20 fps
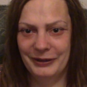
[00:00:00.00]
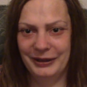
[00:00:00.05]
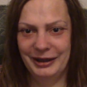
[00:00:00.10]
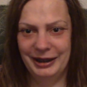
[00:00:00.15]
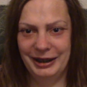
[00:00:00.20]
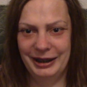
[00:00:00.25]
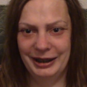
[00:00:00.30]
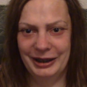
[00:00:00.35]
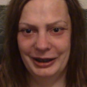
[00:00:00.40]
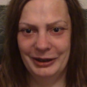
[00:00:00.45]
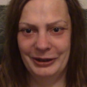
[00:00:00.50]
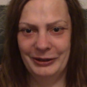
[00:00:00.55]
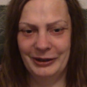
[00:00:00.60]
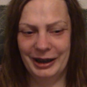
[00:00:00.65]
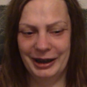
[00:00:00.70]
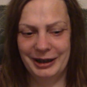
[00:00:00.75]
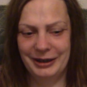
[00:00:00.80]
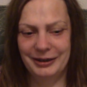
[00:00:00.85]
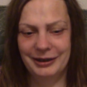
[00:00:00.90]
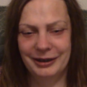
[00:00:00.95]
You know,
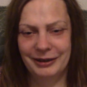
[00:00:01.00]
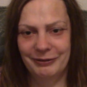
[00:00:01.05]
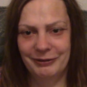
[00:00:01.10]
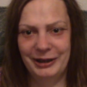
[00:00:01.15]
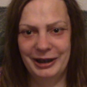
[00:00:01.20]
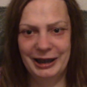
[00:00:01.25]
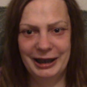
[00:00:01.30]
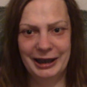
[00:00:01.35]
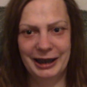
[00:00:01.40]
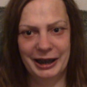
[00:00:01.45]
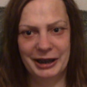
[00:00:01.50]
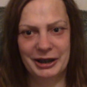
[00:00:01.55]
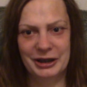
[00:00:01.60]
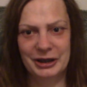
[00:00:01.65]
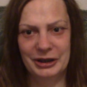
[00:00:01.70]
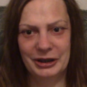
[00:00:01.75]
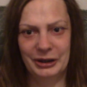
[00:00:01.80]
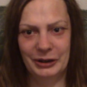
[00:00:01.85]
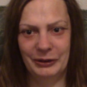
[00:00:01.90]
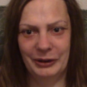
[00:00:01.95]
I'd really like to
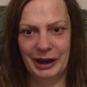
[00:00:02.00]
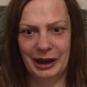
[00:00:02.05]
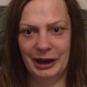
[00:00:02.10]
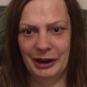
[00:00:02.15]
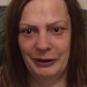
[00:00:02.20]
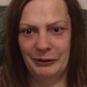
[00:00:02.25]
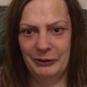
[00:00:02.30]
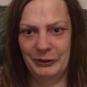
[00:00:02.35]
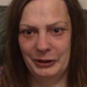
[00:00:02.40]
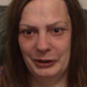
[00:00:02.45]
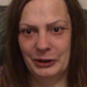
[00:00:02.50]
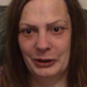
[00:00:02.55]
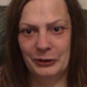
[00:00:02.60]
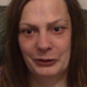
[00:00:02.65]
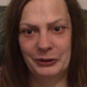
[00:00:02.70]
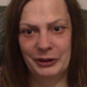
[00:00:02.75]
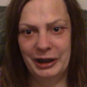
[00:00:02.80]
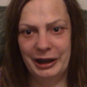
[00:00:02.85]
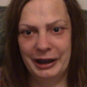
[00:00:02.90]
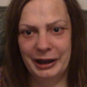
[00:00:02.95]
know how you're
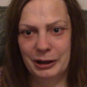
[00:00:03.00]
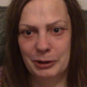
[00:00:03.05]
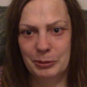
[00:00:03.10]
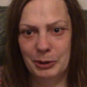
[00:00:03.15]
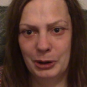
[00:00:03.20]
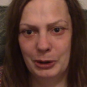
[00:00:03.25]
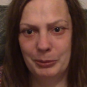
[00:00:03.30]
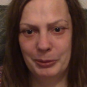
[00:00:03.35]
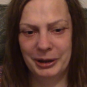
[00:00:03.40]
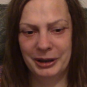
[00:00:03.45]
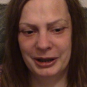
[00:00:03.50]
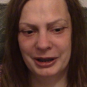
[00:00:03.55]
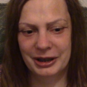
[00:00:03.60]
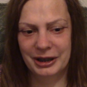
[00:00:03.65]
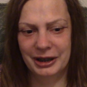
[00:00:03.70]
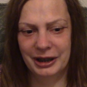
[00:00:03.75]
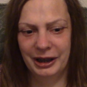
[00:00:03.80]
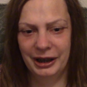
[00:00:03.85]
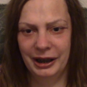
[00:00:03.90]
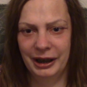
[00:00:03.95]
feeling at the moment.
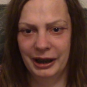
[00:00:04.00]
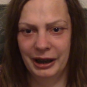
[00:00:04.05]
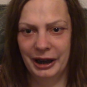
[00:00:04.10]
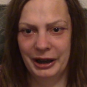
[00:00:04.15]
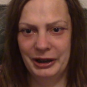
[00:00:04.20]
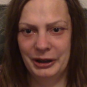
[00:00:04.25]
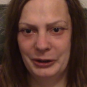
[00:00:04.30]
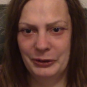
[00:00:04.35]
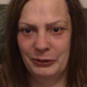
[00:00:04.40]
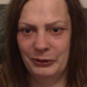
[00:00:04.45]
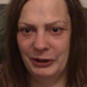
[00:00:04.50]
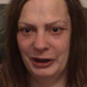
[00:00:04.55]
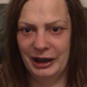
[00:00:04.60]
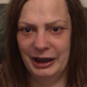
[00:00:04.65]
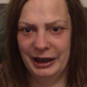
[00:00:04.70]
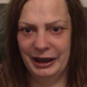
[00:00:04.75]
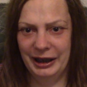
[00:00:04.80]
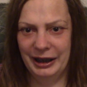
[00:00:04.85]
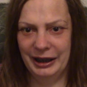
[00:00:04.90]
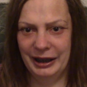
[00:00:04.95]
Are you
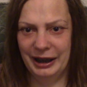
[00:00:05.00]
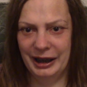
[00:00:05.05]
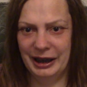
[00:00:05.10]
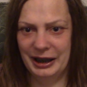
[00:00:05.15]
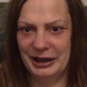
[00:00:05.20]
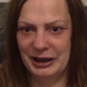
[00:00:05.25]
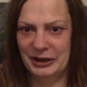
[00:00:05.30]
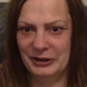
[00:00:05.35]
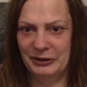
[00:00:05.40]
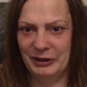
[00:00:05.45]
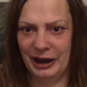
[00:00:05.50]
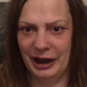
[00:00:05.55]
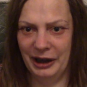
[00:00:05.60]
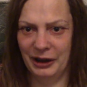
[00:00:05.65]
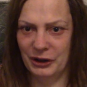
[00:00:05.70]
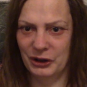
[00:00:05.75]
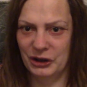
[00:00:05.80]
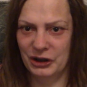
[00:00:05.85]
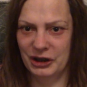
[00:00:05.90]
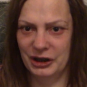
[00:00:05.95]
feeling kind of
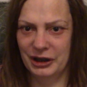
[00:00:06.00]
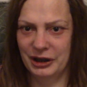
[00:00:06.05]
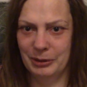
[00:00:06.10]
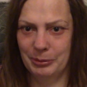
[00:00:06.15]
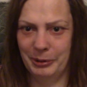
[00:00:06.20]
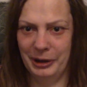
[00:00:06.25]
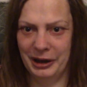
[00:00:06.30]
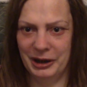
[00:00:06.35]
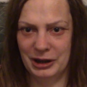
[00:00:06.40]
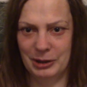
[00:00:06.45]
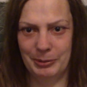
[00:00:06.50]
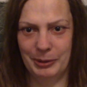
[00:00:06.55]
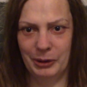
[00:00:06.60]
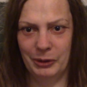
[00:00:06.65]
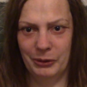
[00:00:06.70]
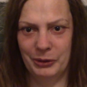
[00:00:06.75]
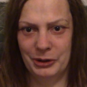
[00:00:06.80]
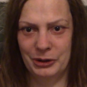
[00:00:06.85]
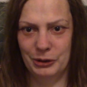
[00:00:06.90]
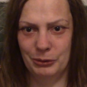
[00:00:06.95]
anxious and depressed about
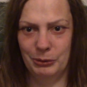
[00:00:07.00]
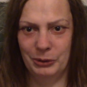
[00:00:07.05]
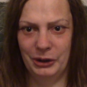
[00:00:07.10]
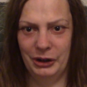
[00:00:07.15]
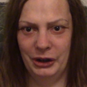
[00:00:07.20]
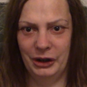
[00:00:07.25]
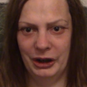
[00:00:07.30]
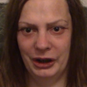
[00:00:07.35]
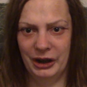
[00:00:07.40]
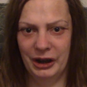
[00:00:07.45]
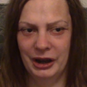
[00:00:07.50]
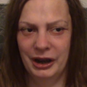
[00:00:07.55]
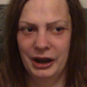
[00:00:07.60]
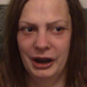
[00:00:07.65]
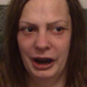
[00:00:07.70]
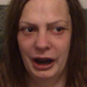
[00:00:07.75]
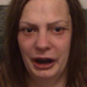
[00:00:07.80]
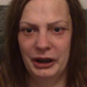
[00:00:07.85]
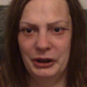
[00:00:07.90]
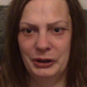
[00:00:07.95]
going to work?
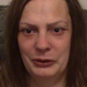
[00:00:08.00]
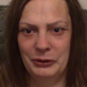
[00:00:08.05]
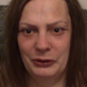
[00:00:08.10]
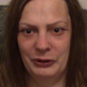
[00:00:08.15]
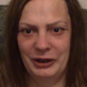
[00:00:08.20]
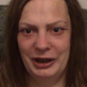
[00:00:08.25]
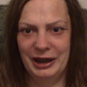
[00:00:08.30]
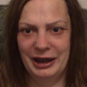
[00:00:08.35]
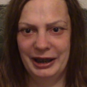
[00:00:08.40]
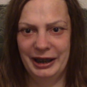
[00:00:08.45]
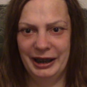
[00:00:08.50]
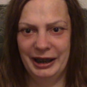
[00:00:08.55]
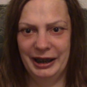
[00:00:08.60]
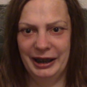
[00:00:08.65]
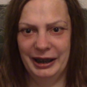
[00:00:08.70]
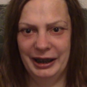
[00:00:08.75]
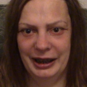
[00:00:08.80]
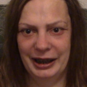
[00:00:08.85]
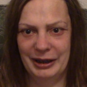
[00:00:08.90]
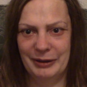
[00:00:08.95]
Are you
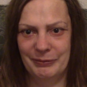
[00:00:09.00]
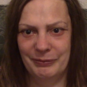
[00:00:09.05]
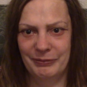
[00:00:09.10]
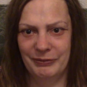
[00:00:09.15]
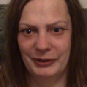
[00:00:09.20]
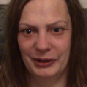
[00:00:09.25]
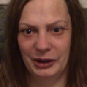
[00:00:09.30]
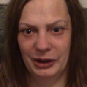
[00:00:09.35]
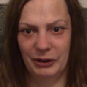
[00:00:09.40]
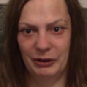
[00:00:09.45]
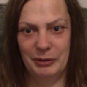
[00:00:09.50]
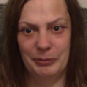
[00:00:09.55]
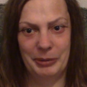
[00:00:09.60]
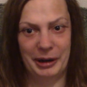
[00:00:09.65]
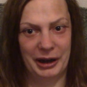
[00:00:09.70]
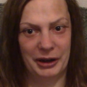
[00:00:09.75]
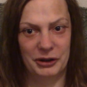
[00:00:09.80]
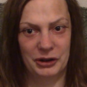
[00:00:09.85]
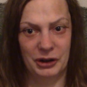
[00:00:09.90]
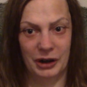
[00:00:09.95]
feeling going
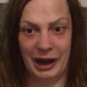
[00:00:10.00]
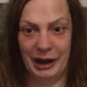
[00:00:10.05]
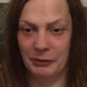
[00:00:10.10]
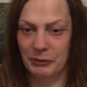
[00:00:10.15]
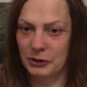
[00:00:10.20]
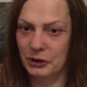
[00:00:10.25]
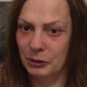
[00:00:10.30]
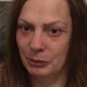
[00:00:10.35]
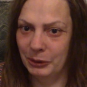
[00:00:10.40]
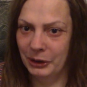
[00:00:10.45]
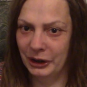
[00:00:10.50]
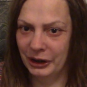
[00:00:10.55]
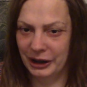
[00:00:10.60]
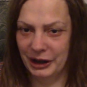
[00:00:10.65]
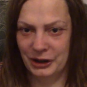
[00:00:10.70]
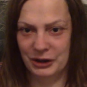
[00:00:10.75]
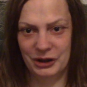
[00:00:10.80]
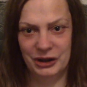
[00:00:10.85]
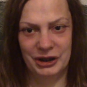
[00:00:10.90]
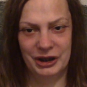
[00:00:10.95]
back out to work, I
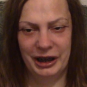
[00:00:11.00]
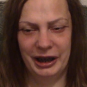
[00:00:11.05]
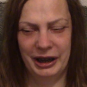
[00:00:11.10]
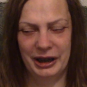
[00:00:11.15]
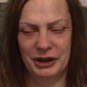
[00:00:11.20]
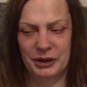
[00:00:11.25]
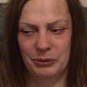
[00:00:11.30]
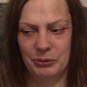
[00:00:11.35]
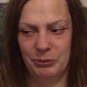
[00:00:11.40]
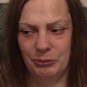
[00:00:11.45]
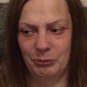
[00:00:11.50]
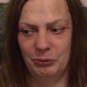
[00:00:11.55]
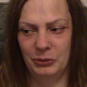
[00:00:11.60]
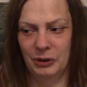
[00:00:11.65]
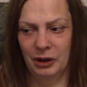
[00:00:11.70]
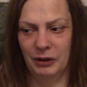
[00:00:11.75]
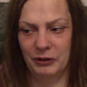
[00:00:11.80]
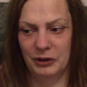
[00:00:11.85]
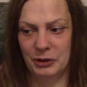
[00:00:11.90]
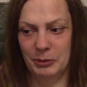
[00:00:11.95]
should say, because a
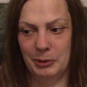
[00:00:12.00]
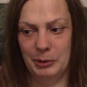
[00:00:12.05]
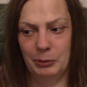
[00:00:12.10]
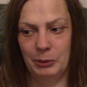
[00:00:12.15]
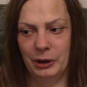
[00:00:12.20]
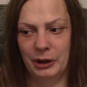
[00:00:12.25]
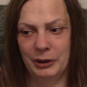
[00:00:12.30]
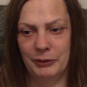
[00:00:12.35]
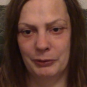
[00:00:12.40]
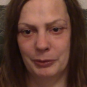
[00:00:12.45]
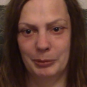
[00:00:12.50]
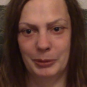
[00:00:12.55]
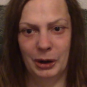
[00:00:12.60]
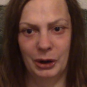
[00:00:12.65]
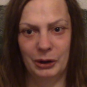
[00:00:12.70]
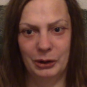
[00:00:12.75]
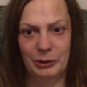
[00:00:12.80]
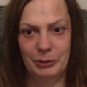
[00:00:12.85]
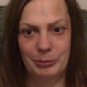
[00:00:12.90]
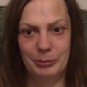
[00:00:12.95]
lot of us have been working from
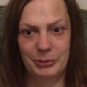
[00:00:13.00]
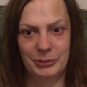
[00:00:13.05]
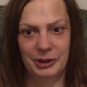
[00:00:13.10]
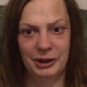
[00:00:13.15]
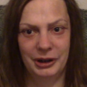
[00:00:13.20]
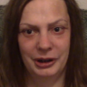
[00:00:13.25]
home.